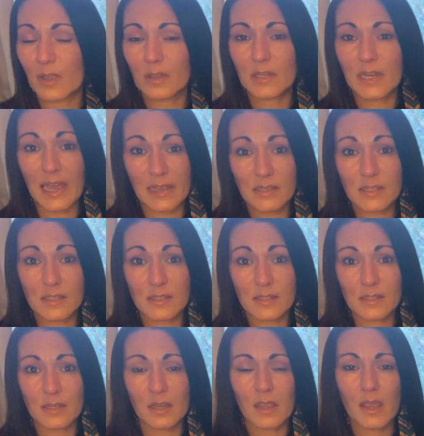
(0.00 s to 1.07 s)

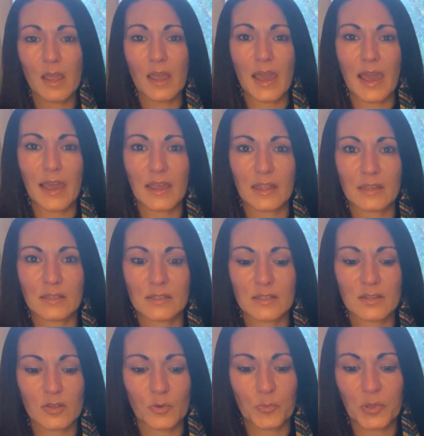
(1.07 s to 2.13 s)
nests, and
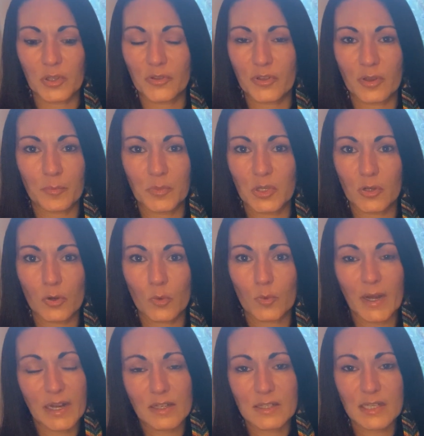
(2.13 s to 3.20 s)
they'll build them, you know,
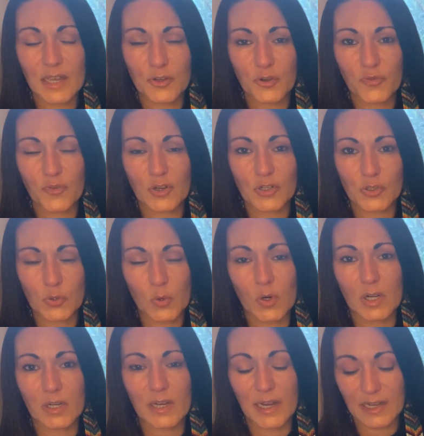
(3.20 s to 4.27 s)
right outside your front door.